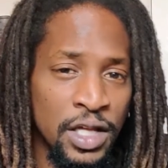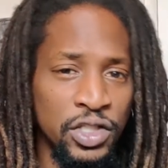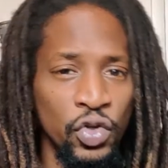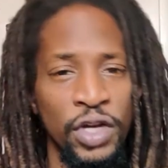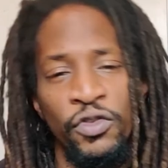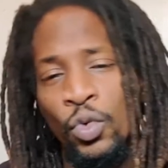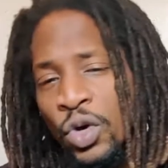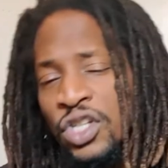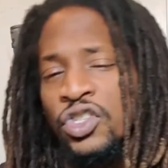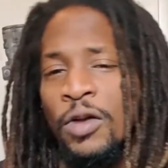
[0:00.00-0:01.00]
So if you
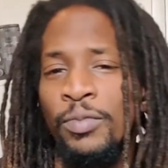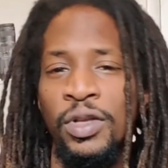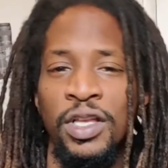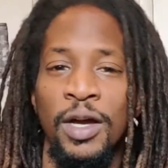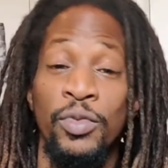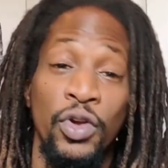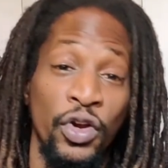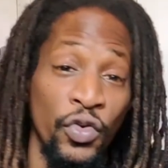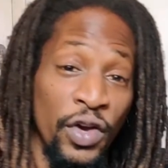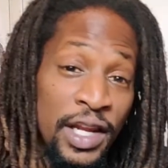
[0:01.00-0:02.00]
want to start building up
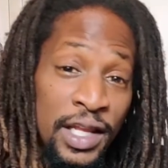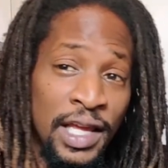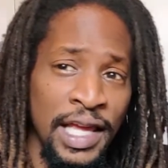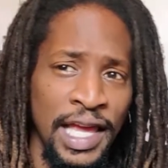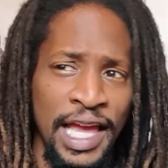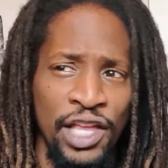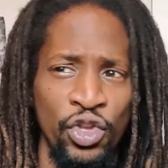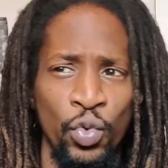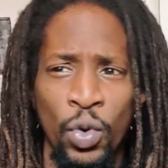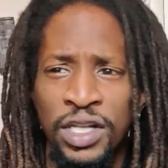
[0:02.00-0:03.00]
your credit and
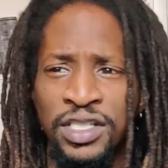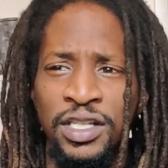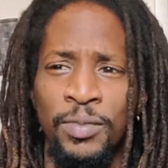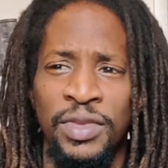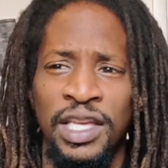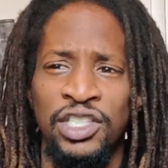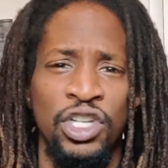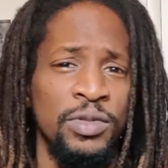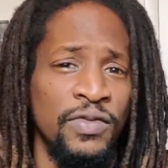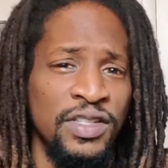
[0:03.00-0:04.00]
you want something in
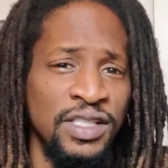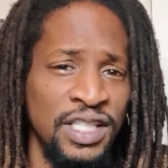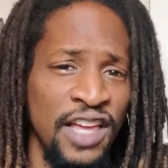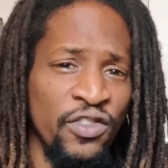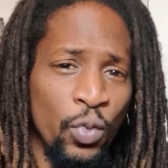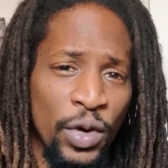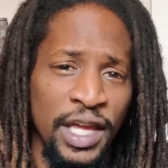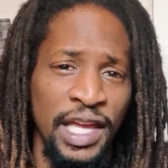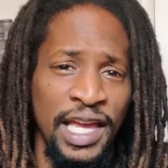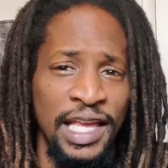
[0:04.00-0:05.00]
terms of a safe
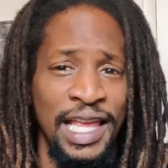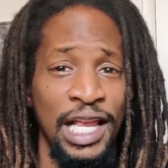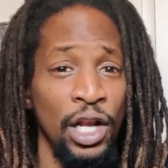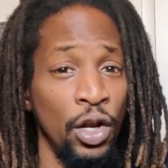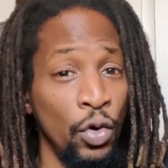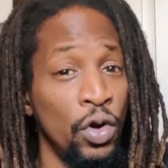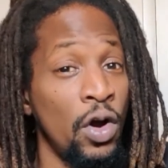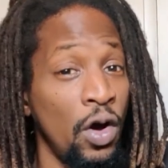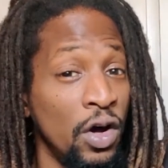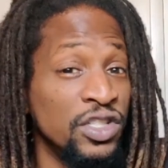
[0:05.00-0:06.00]
way and a low
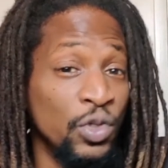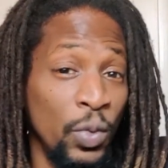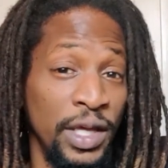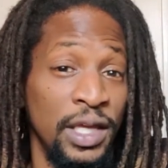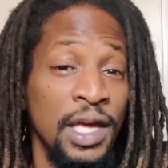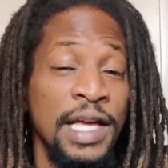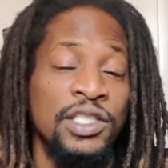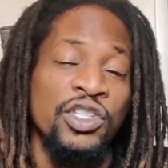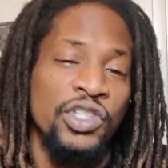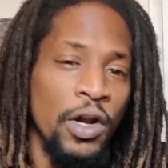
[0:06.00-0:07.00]
cost way
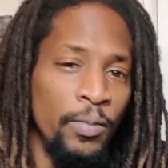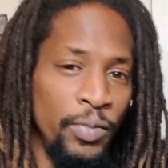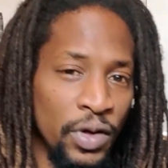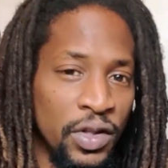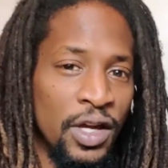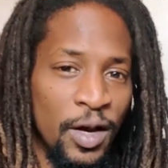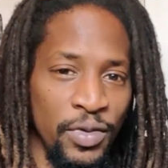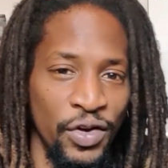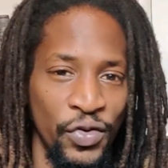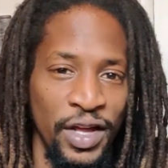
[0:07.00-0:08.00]
to start building up
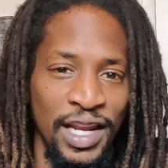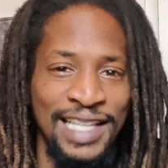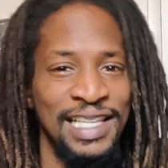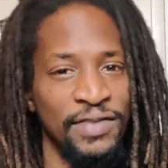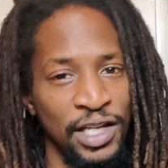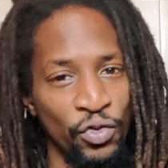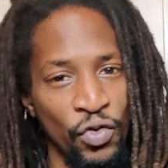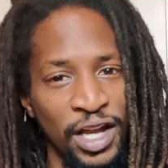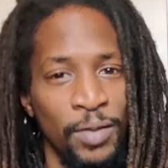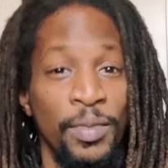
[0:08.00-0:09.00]
your credit, I definitely can
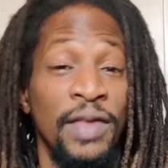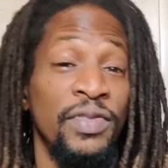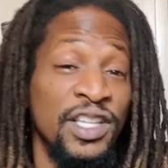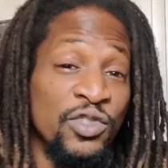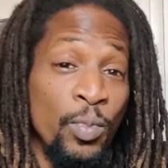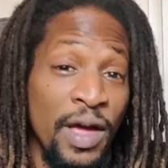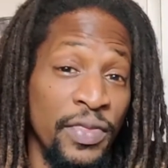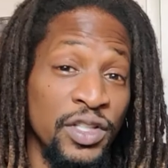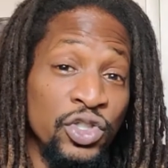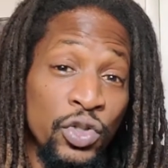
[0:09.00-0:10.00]
recommend this
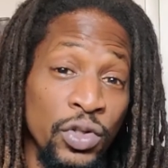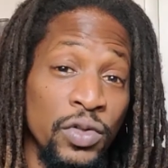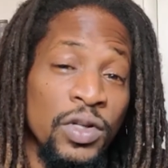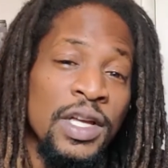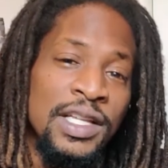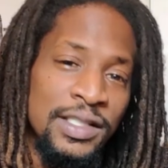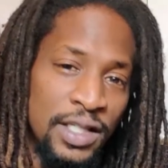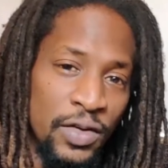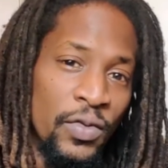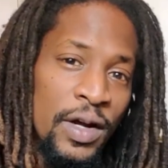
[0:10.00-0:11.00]
method to you.
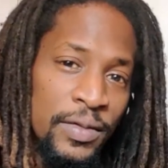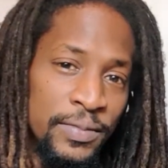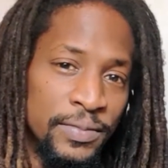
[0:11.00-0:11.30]
Stick around.